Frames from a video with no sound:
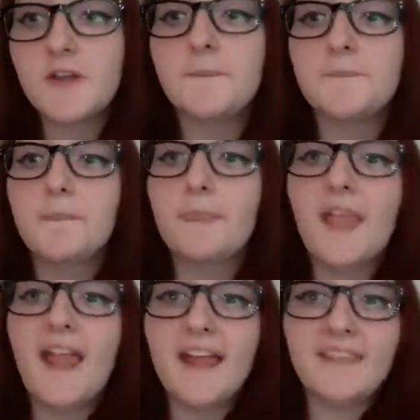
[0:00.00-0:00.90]
fish.
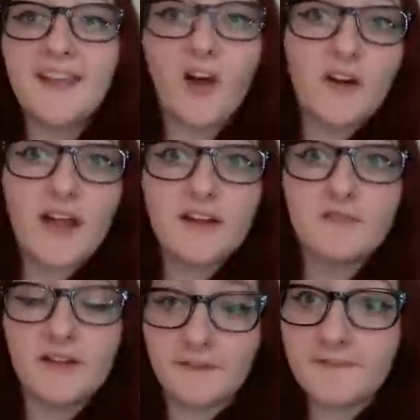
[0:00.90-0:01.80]
And they are kind of
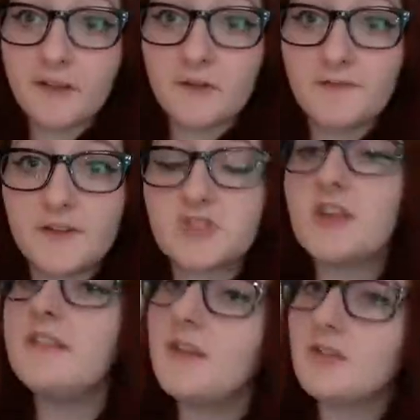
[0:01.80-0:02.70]
like a filler fish.
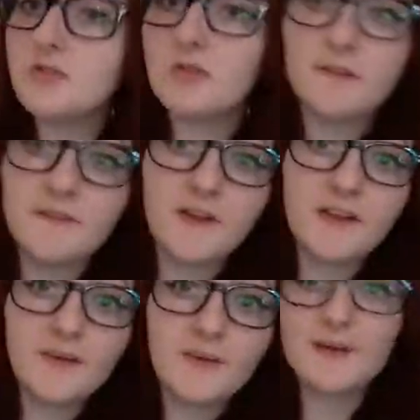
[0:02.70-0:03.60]
And they also look very
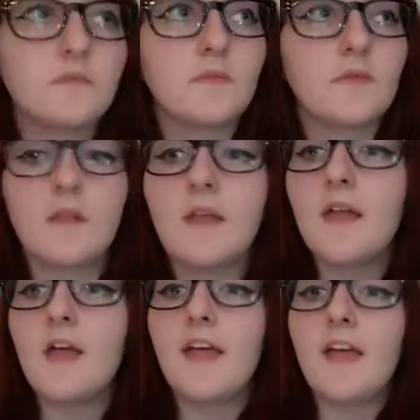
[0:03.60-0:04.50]
cute and pretty.
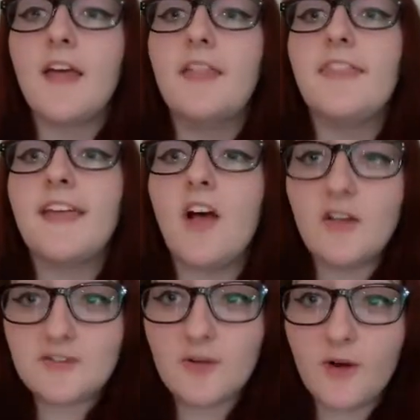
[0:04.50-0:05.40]
They
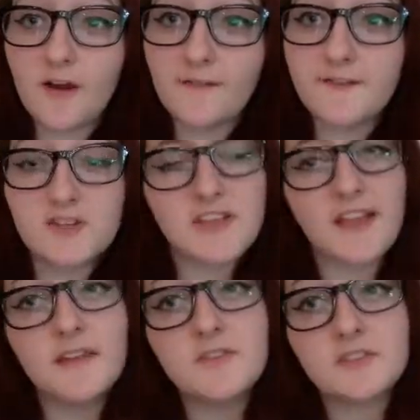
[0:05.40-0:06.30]
also are a fish that
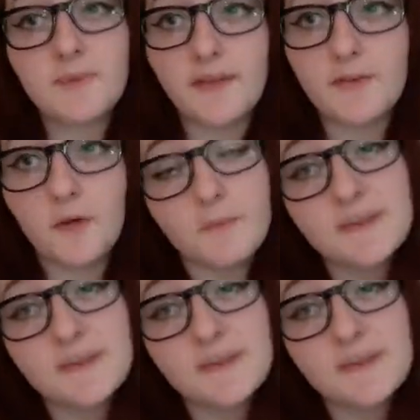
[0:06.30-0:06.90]
kind of just mind their own